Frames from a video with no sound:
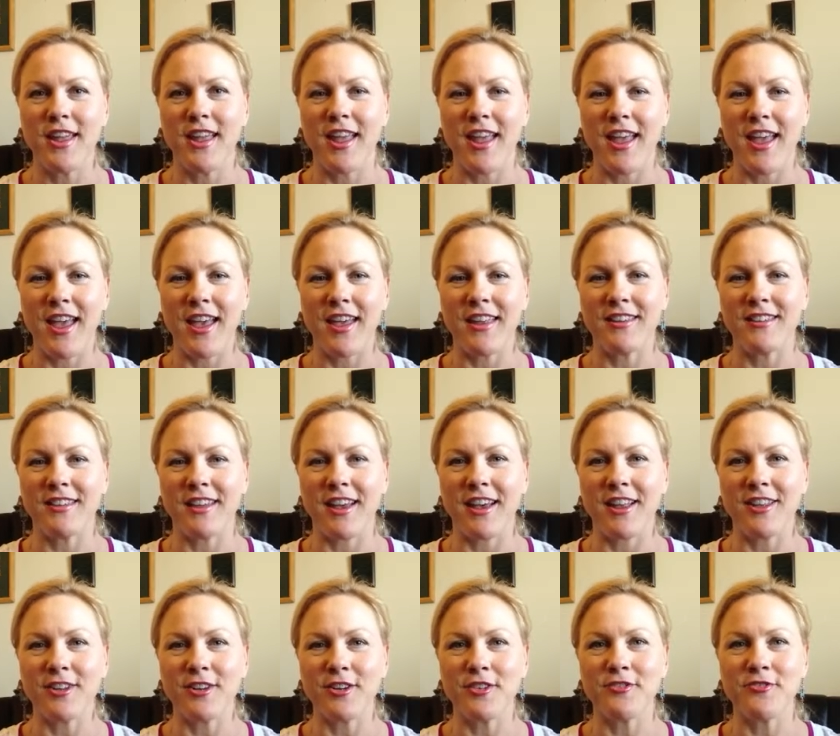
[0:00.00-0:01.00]
And
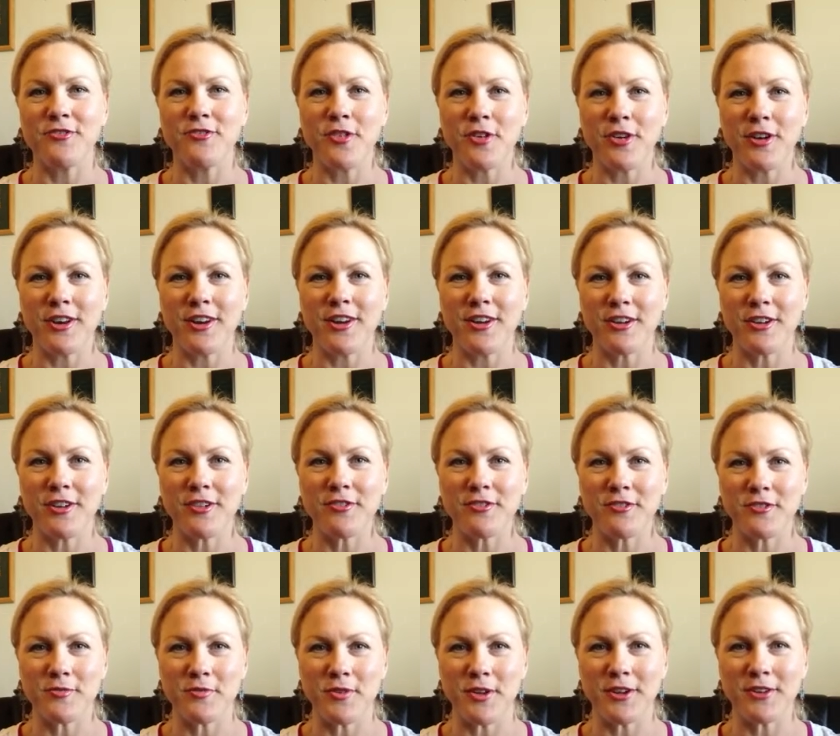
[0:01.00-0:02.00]
I look forward to hearing
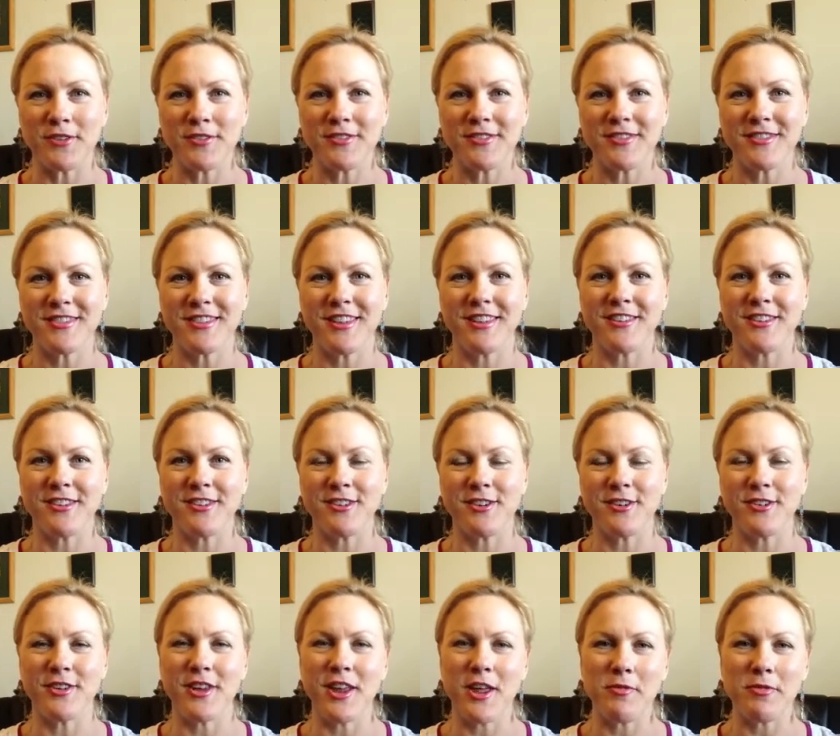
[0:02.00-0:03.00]
from you. This is
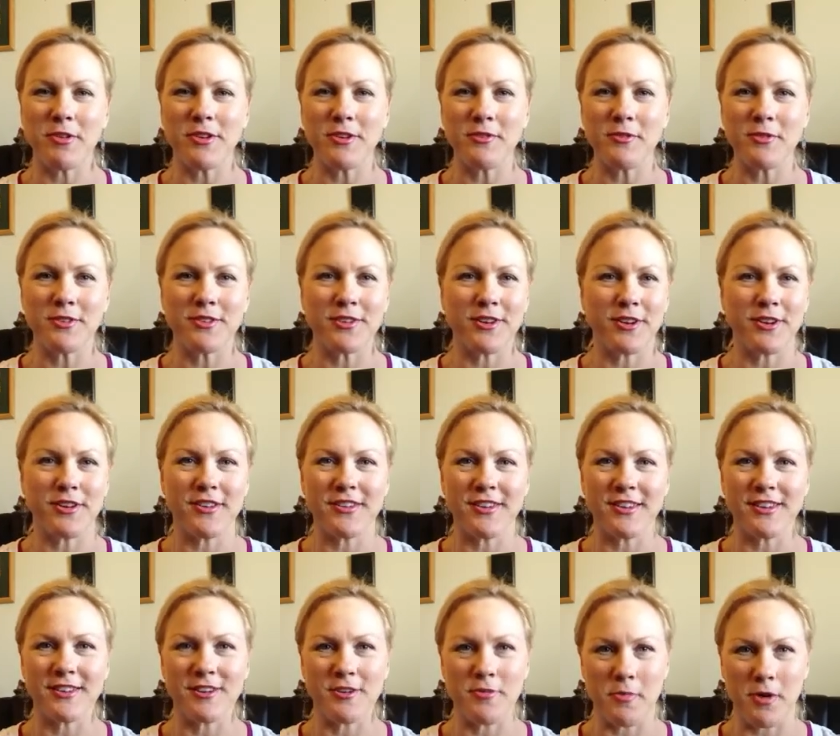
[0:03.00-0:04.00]
Susan Hamilton with Zero to
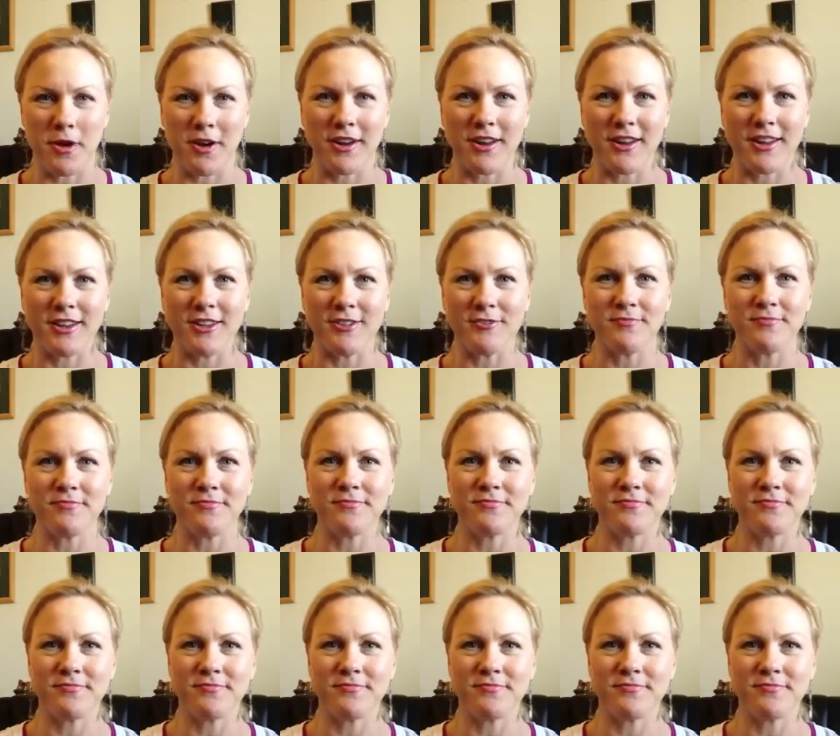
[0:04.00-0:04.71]
60 Marketing.